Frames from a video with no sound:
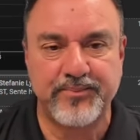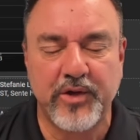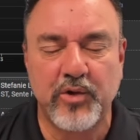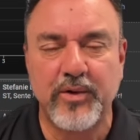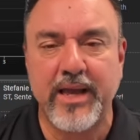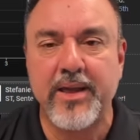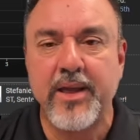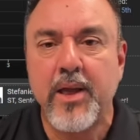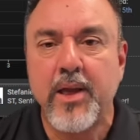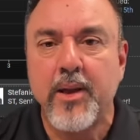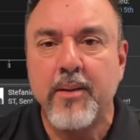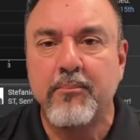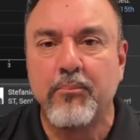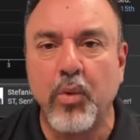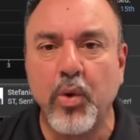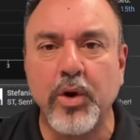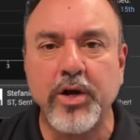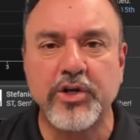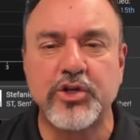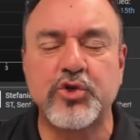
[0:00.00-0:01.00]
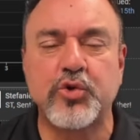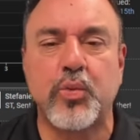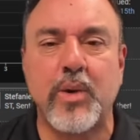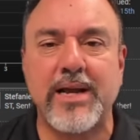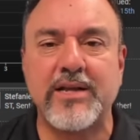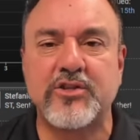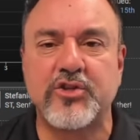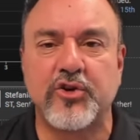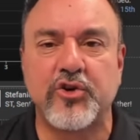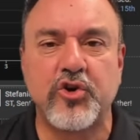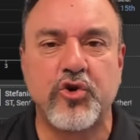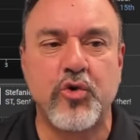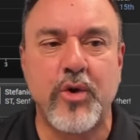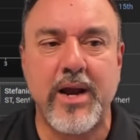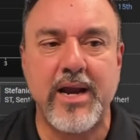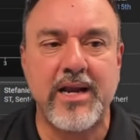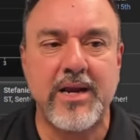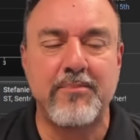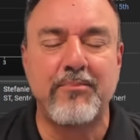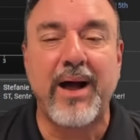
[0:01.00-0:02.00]
Okay, mortgage rates are
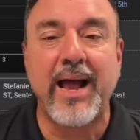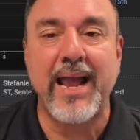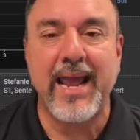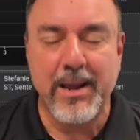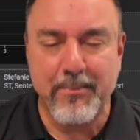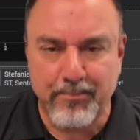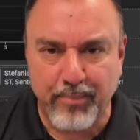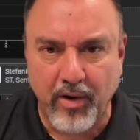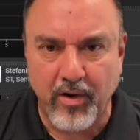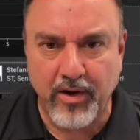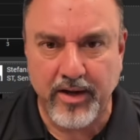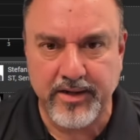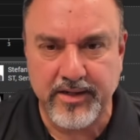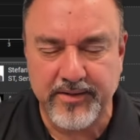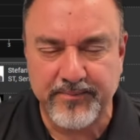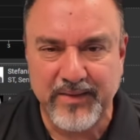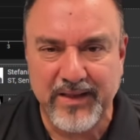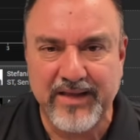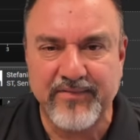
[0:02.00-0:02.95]
created by a bond,